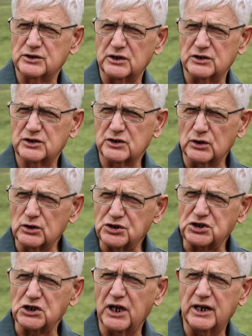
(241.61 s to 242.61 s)

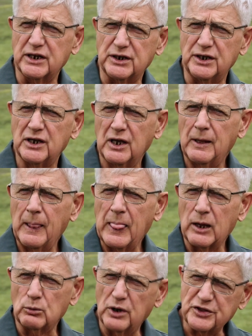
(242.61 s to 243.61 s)
associated
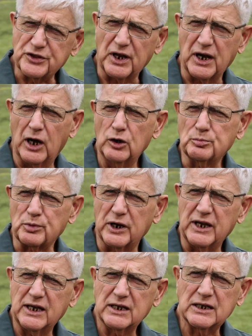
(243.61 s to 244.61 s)
with an
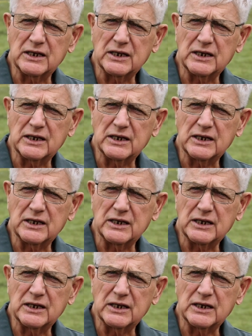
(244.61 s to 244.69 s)
outbreak